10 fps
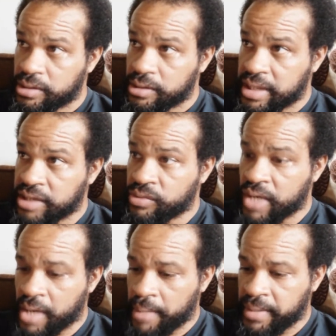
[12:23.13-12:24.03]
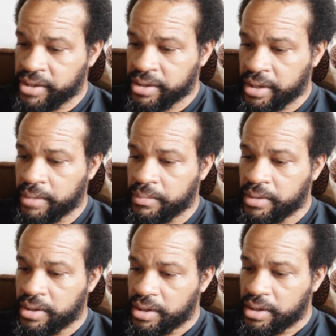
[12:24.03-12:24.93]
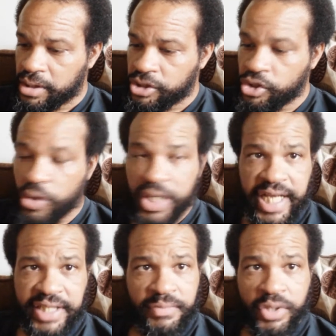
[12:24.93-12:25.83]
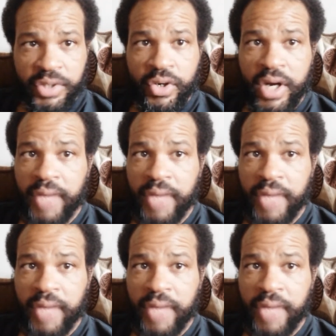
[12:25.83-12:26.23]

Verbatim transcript: So that's why I mentioned him. Joel Casamayor,